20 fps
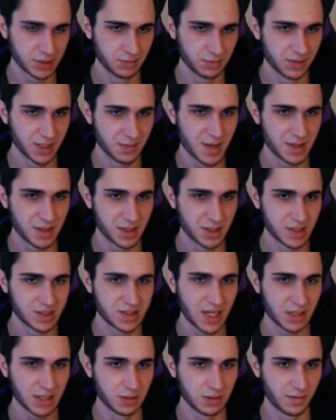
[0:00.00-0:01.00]
we can make this
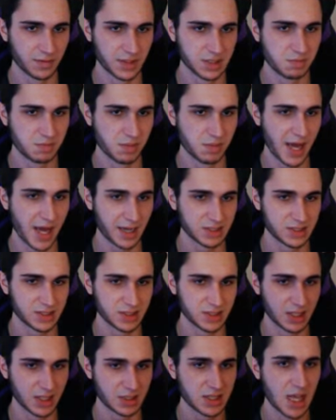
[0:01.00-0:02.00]
cycle for these blocks to
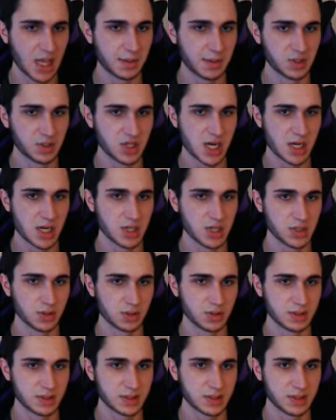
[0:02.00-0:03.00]
get on top of the Shady
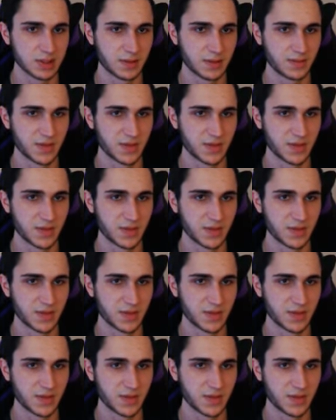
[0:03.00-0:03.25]
Shoals.